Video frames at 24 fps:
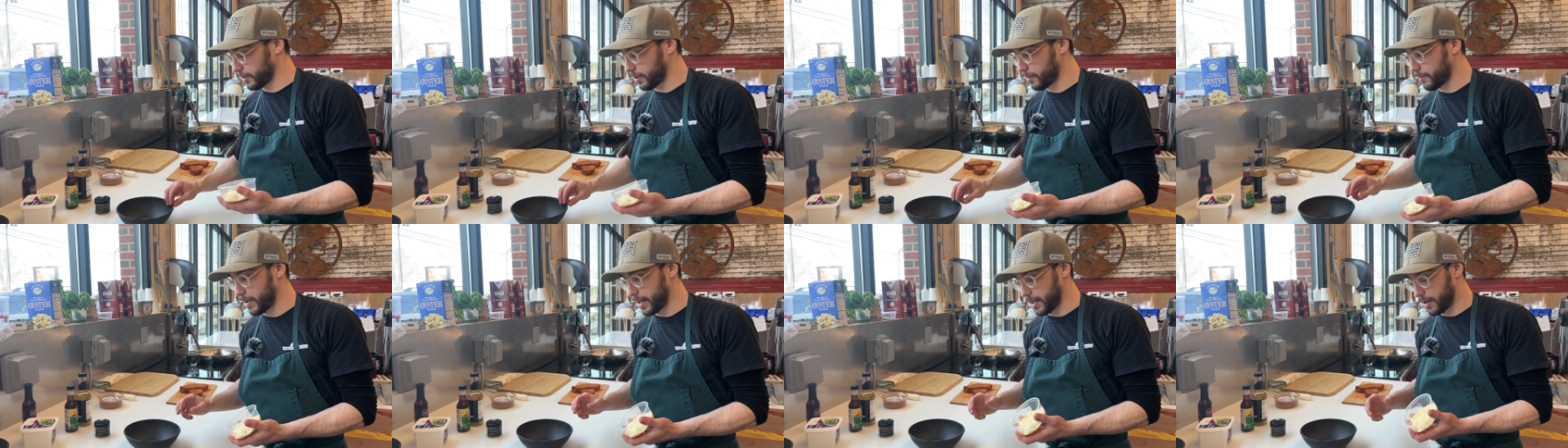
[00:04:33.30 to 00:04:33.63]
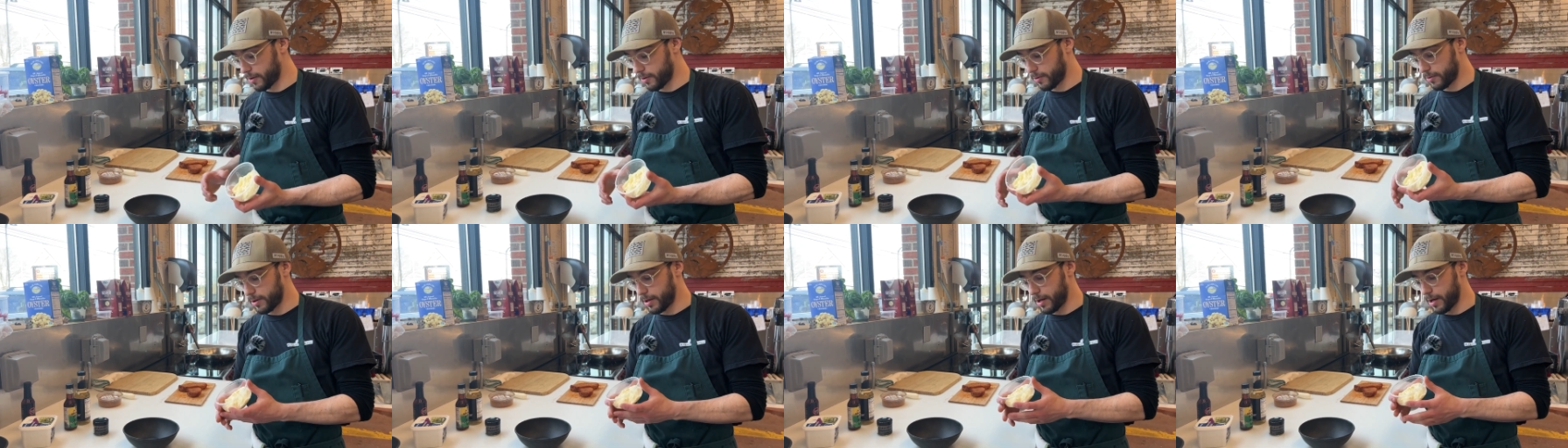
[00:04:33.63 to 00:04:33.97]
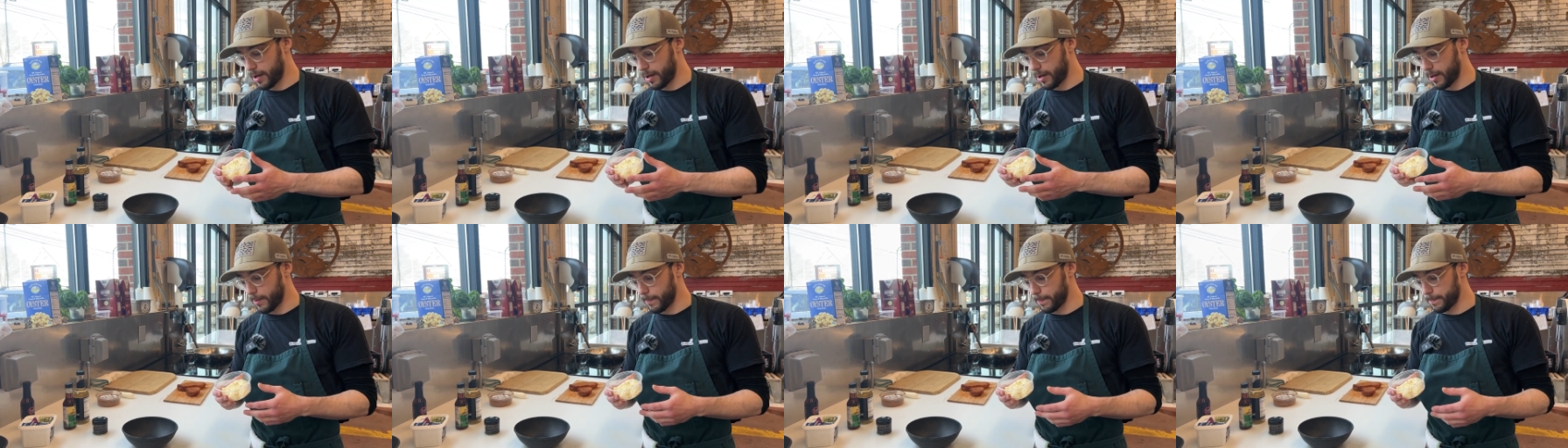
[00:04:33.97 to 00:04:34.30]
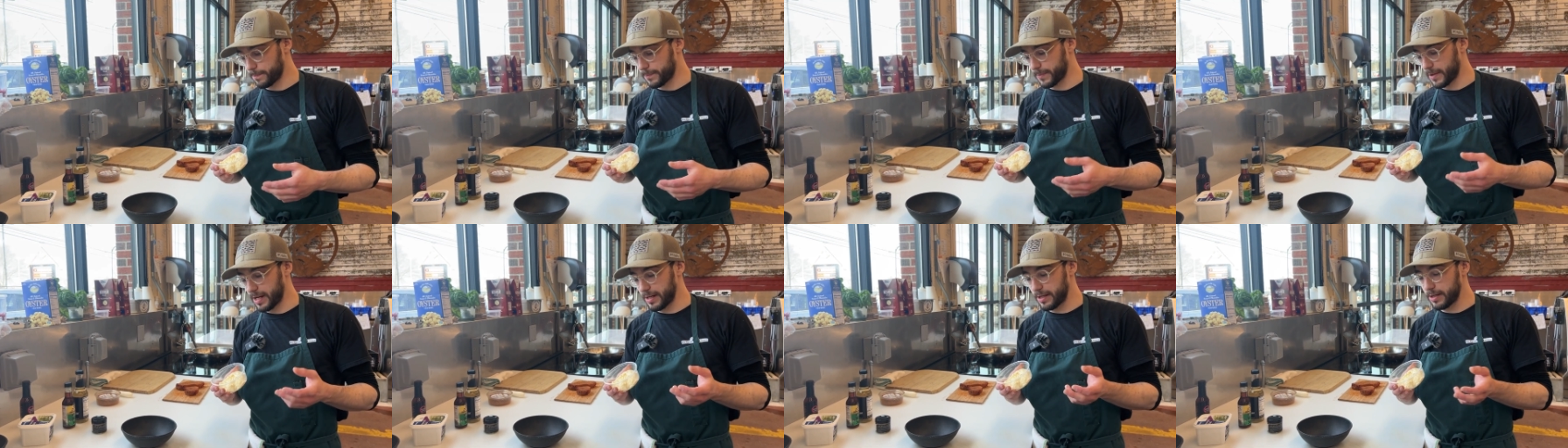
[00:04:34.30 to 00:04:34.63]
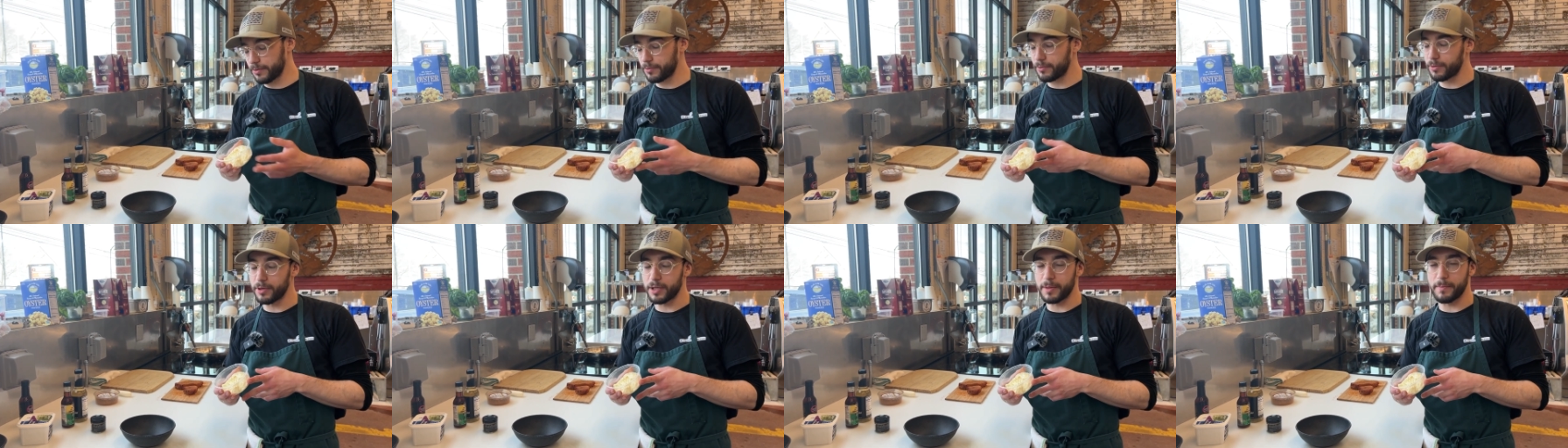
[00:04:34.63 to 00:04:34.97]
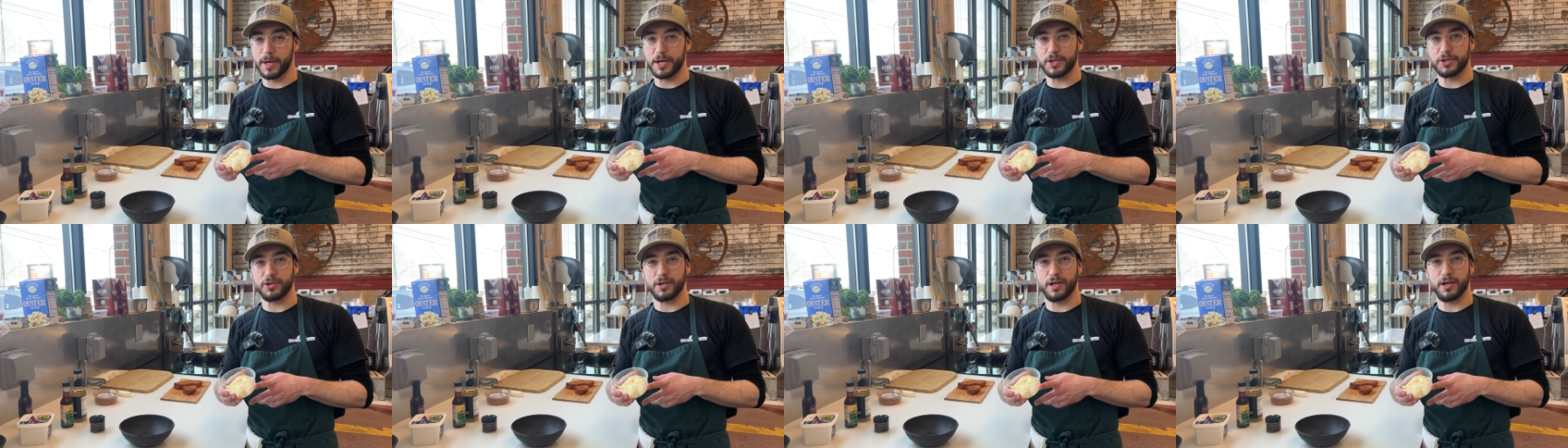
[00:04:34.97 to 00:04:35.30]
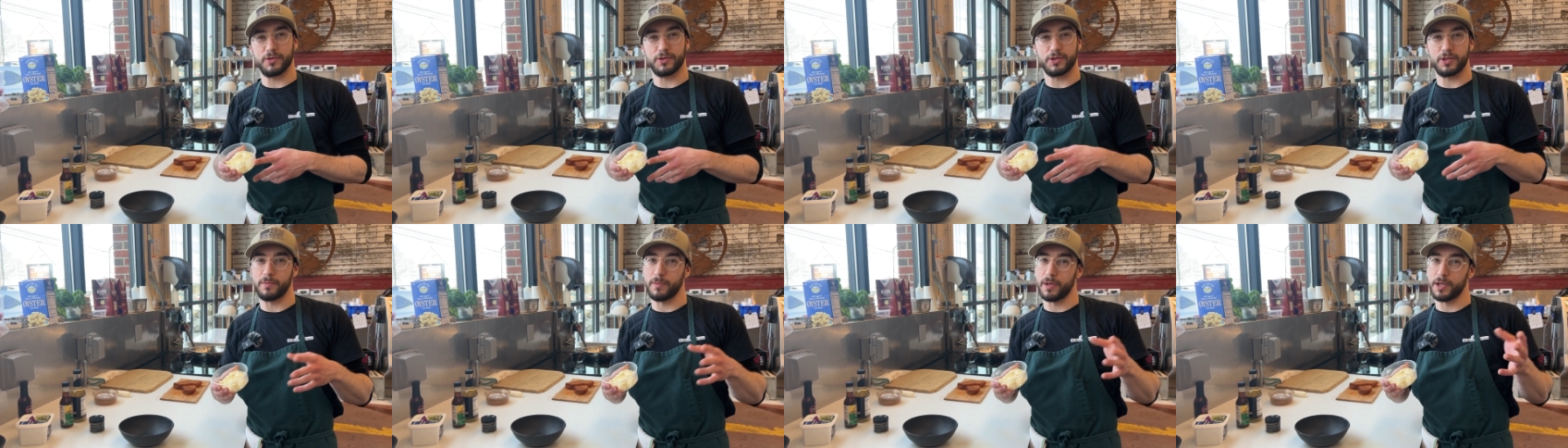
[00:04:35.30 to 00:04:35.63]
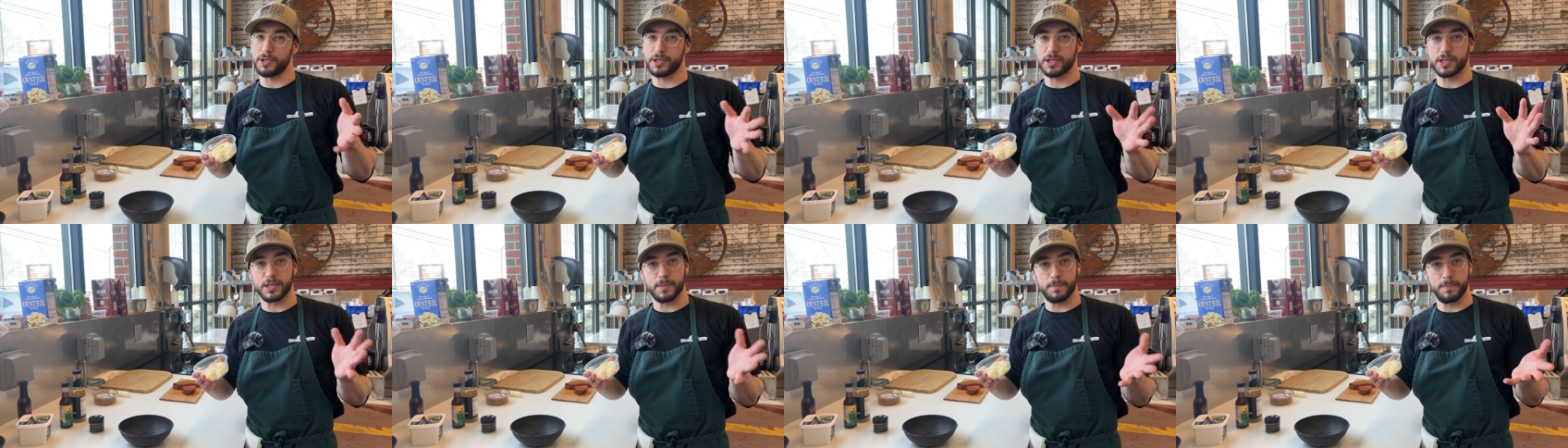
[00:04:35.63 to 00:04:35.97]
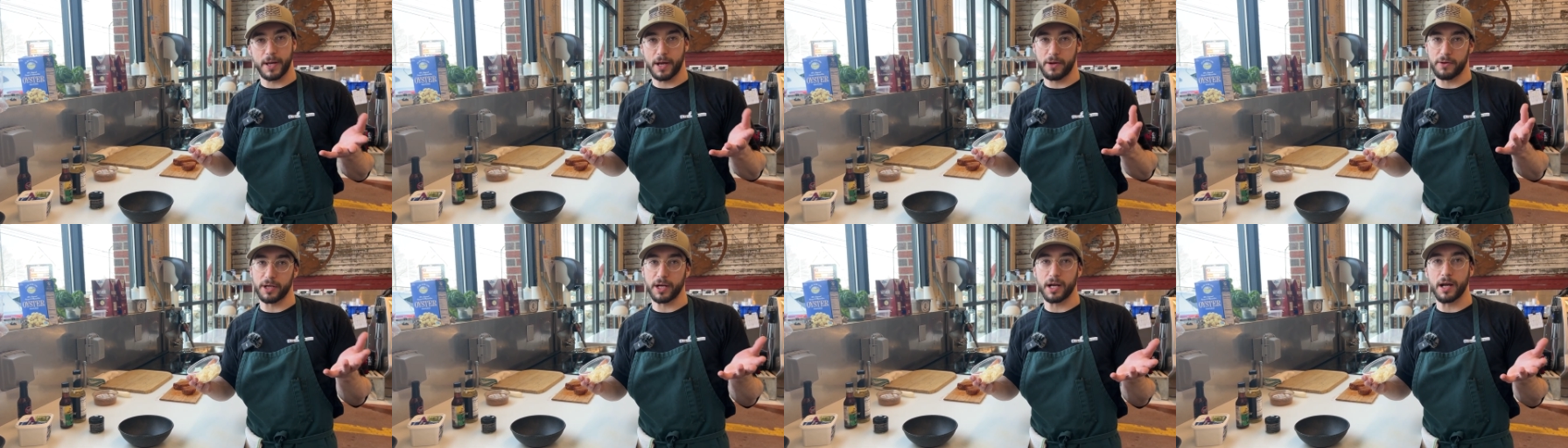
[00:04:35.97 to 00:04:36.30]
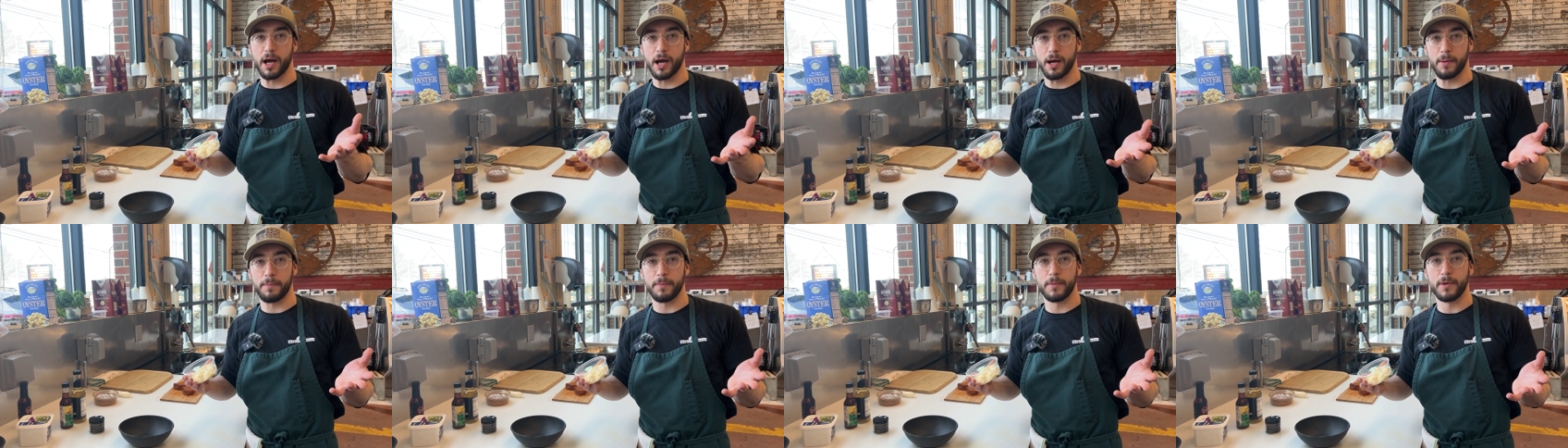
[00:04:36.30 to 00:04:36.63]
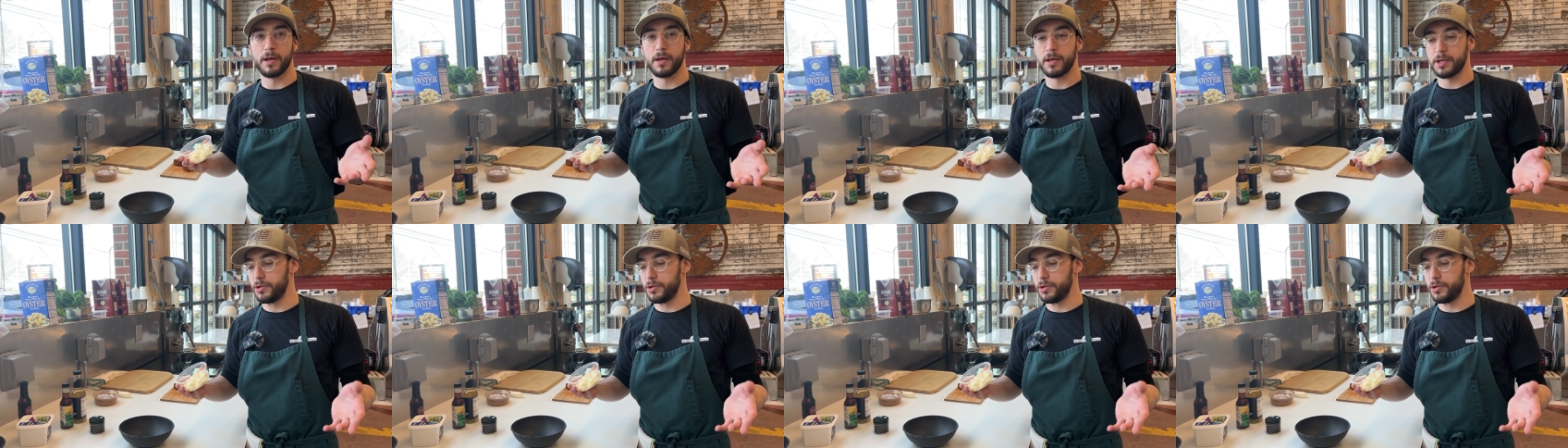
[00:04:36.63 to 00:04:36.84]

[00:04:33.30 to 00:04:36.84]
our mayo. I didn't really measure it out too much. It's about a cup.